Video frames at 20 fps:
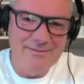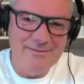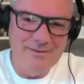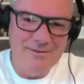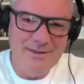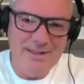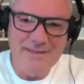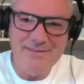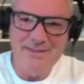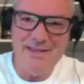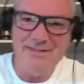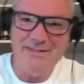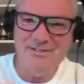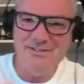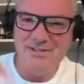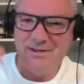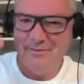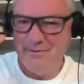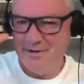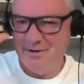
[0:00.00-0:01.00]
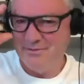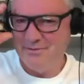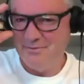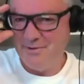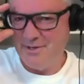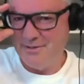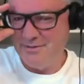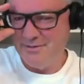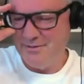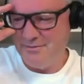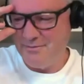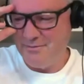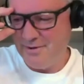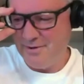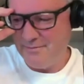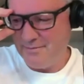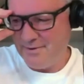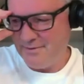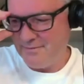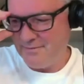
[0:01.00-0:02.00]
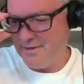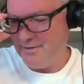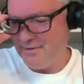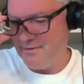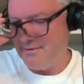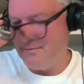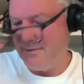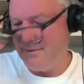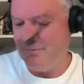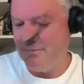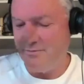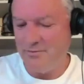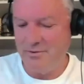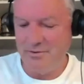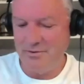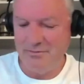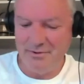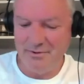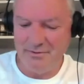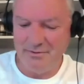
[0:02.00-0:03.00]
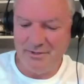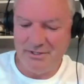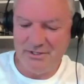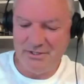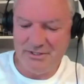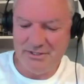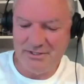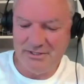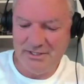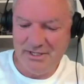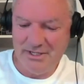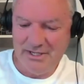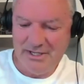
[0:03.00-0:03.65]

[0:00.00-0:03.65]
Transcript: that segues well to one of my fourth one, which is